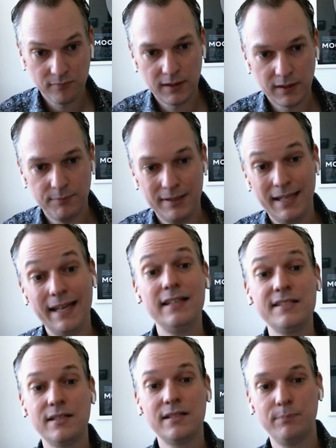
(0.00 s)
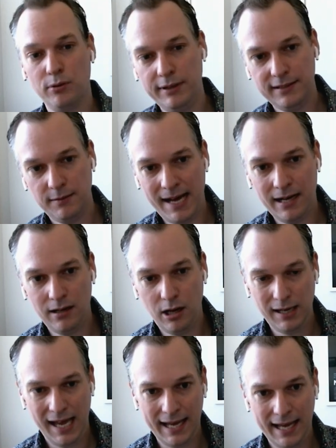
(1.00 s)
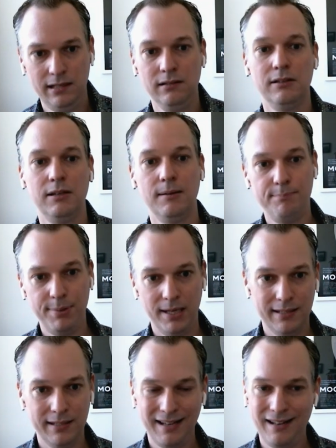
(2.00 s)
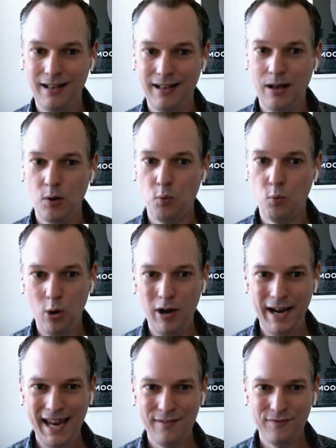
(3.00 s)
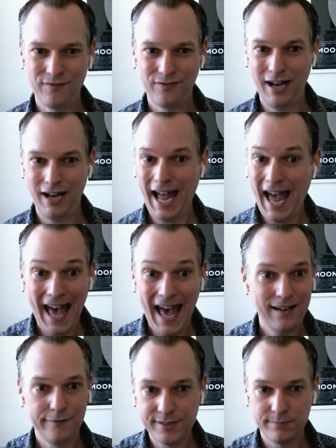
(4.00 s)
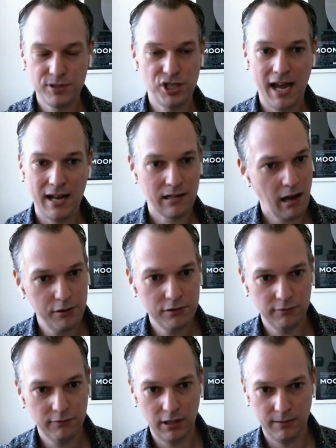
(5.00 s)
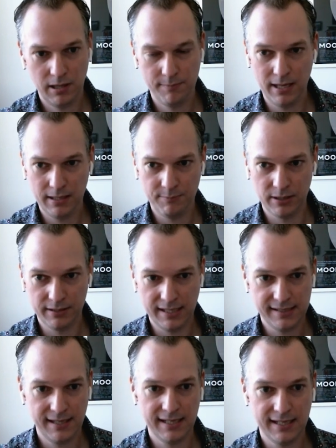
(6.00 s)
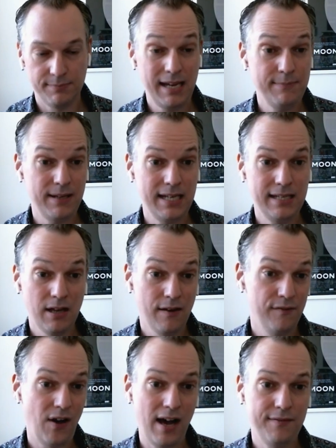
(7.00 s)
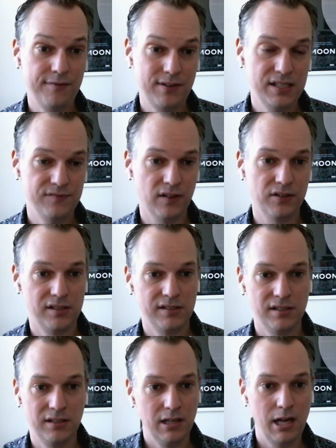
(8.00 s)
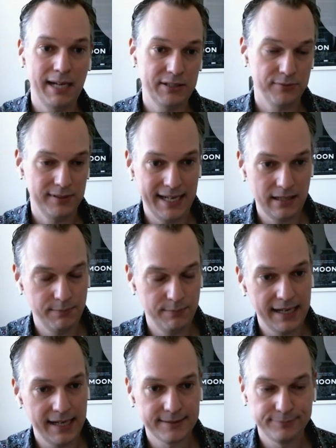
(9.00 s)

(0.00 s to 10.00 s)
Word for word: But then there's the point about, okay, but what if I have some shared code among these things? Maybe 5 of these functions are going to go out to a database.